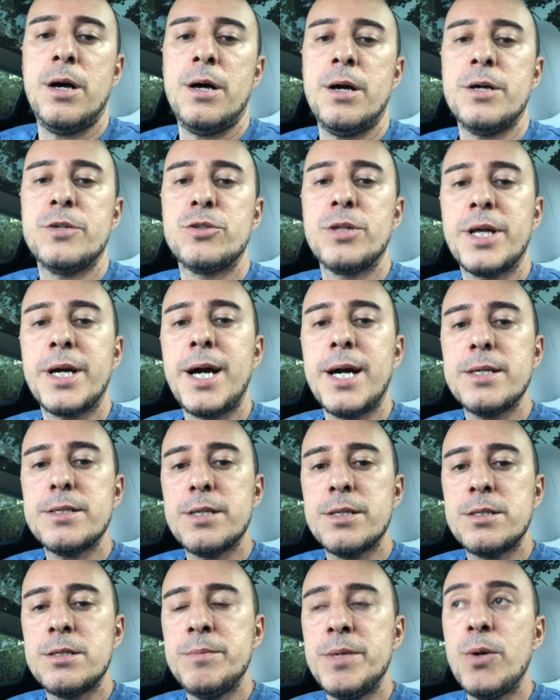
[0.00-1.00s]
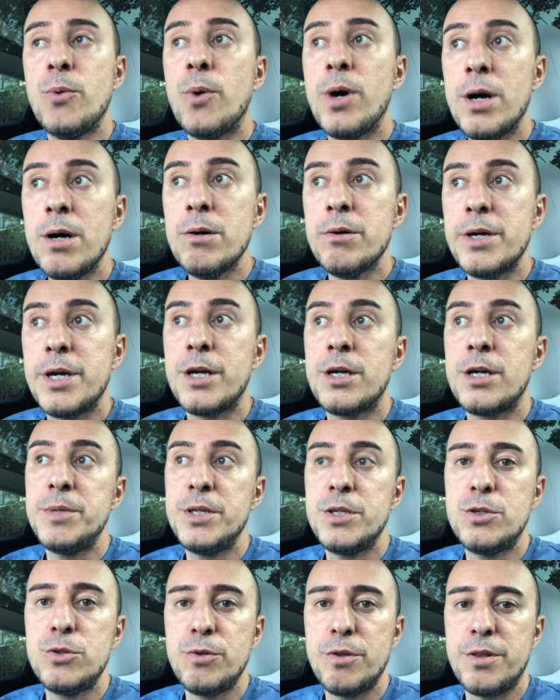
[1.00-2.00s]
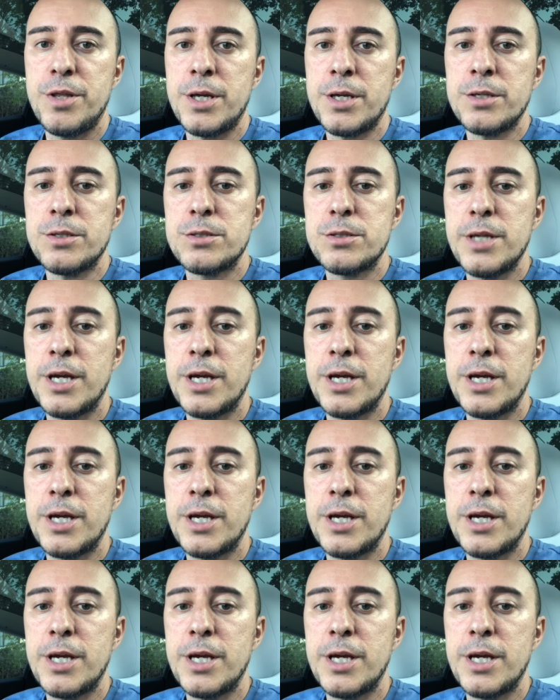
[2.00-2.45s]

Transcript: So the guy said to me, well, it two things.